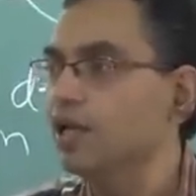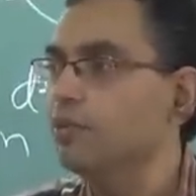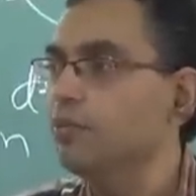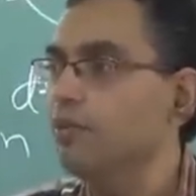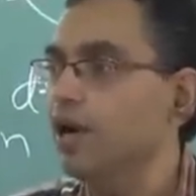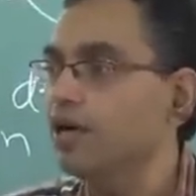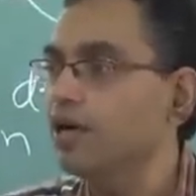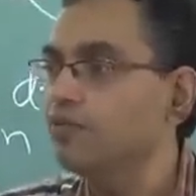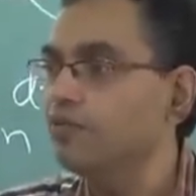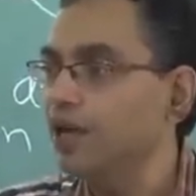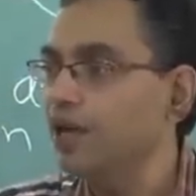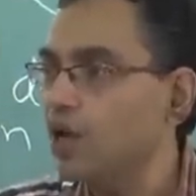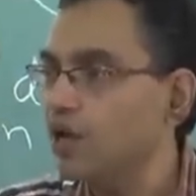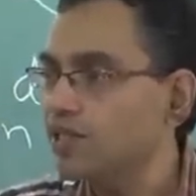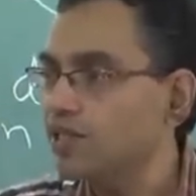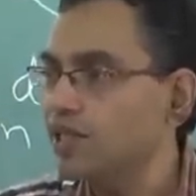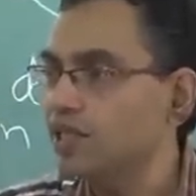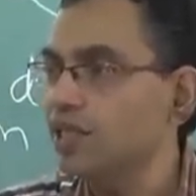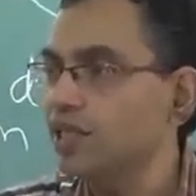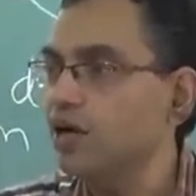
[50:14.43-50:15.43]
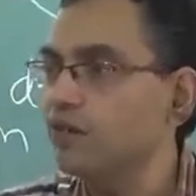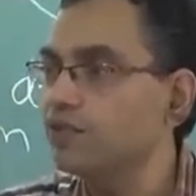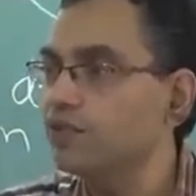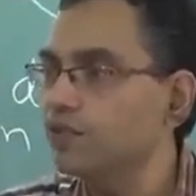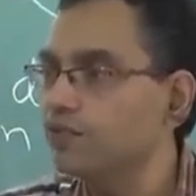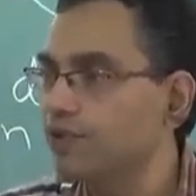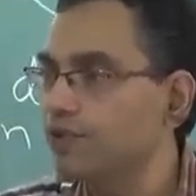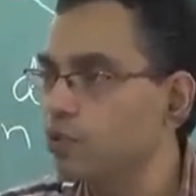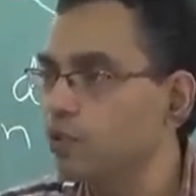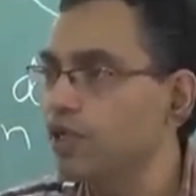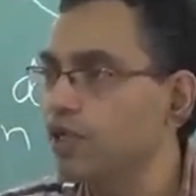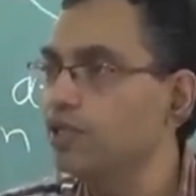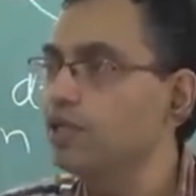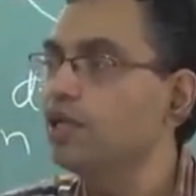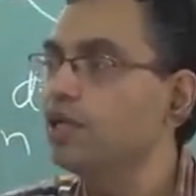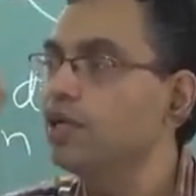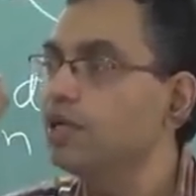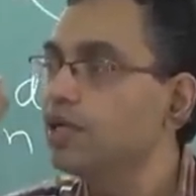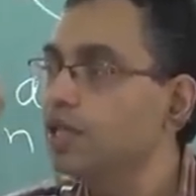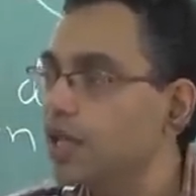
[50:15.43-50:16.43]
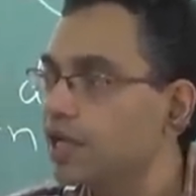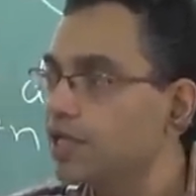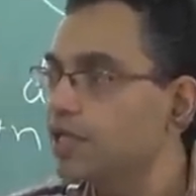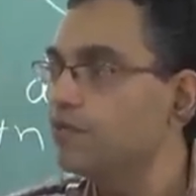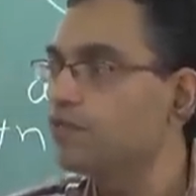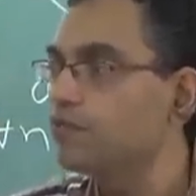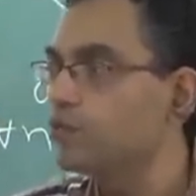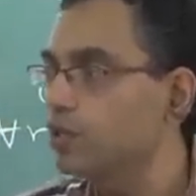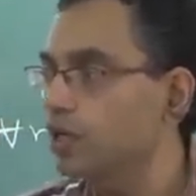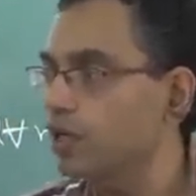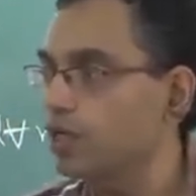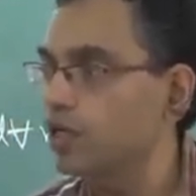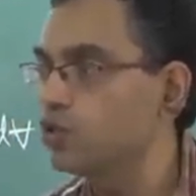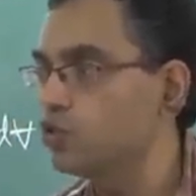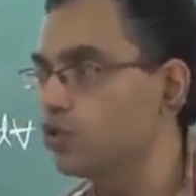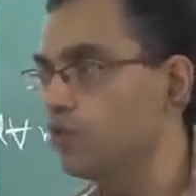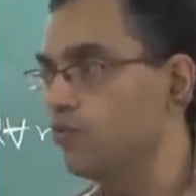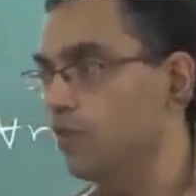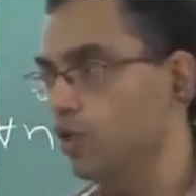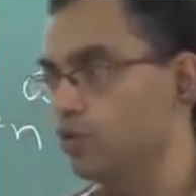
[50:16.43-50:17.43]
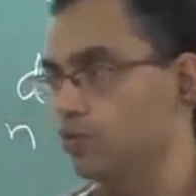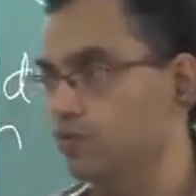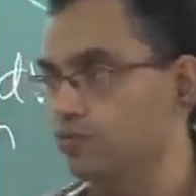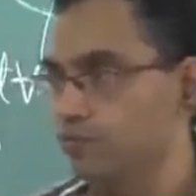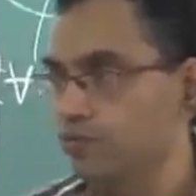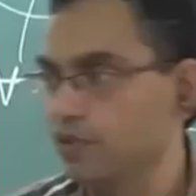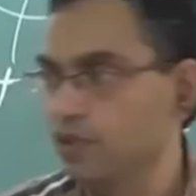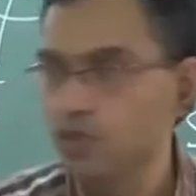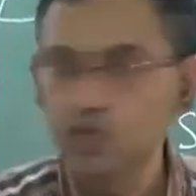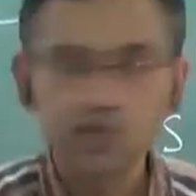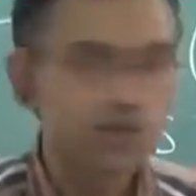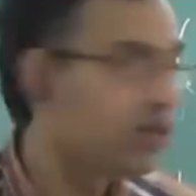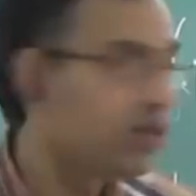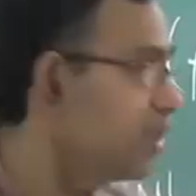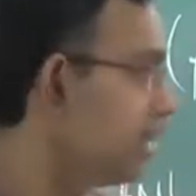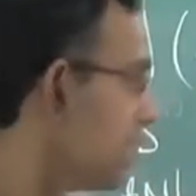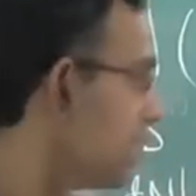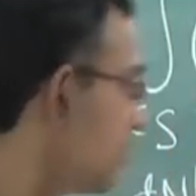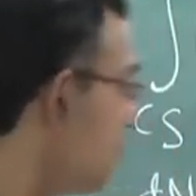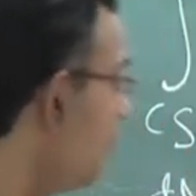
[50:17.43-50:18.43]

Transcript: but velocity of the fluid relative to the control volume. So, this